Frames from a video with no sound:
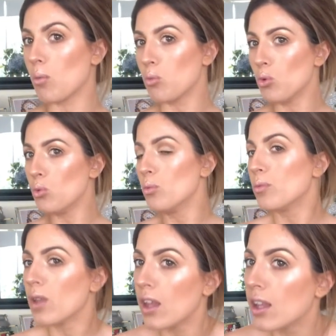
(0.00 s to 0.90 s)

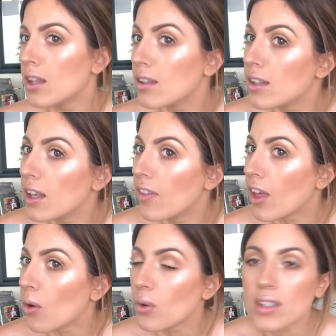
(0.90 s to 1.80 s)
and that
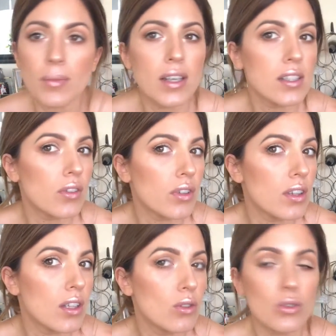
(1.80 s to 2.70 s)
always makes
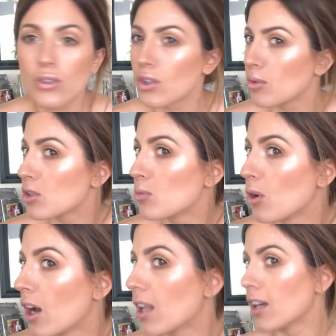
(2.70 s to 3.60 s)
everything look so much more
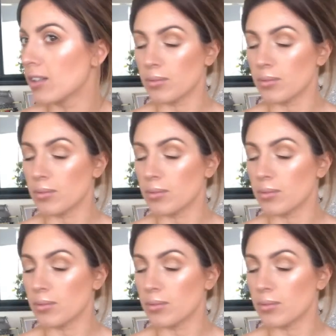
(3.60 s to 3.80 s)
highlighted.